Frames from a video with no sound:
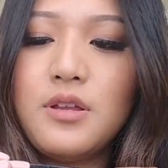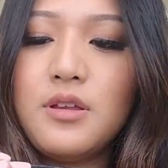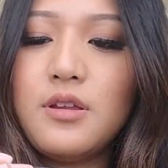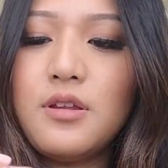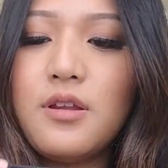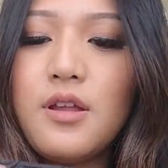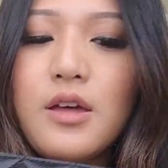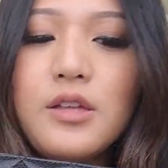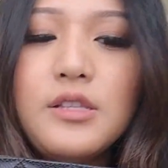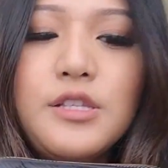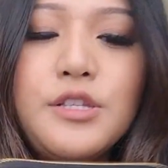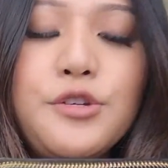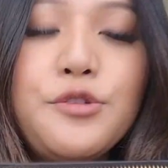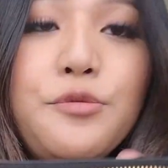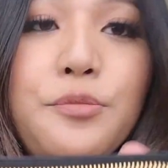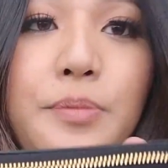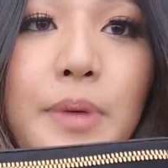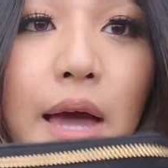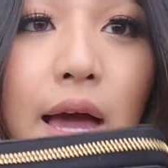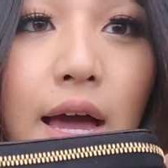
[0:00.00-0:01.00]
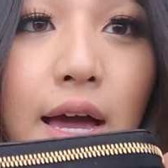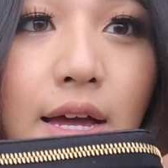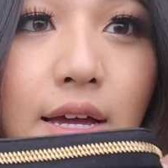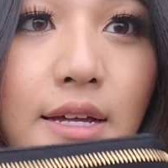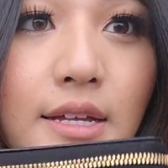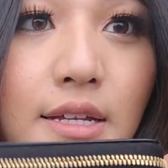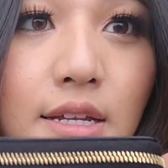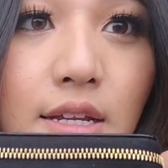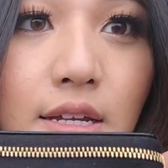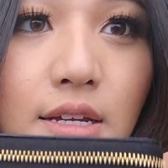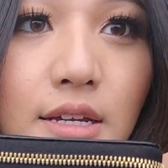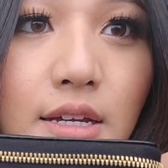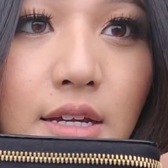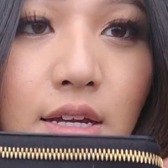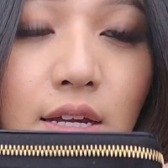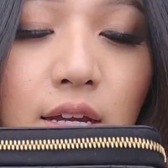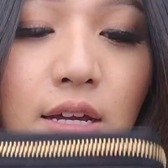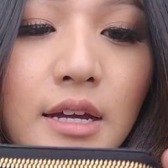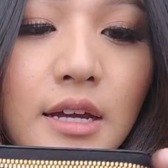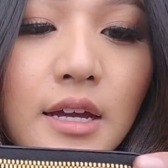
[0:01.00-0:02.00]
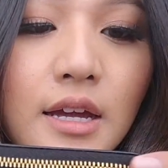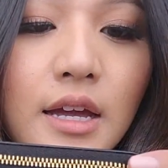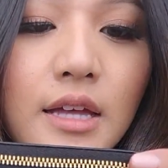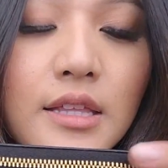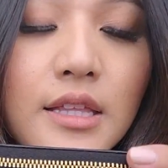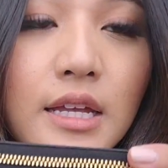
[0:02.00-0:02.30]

Not too bad. I